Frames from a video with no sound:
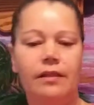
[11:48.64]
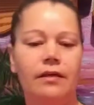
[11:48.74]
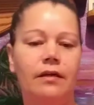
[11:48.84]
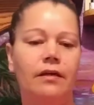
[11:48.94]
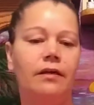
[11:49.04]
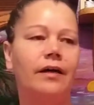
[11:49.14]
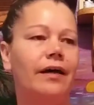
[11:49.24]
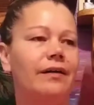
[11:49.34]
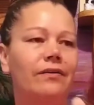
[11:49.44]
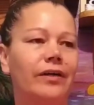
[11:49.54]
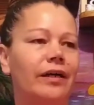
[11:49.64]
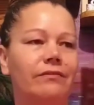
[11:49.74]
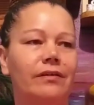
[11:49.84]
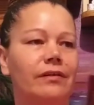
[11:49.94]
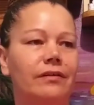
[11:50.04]
I know I
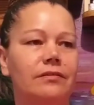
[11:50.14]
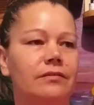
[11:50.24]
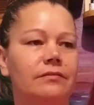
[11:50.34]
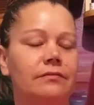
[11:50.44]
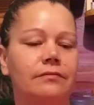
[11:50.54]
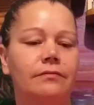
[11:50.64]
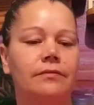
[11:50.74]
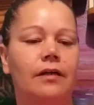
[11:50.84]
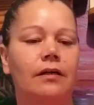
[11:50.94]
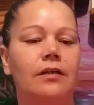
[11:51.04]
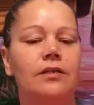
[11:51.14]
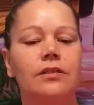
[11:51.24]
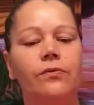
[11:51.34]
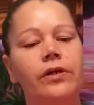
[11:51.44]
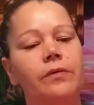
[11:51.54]
have one of these.
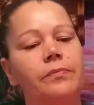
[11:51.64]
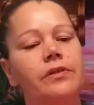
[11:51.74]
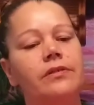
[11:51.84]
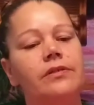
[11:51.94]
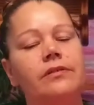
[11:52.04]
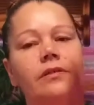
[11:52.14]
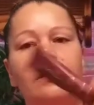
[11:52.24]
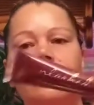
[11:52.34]
So we're going to put this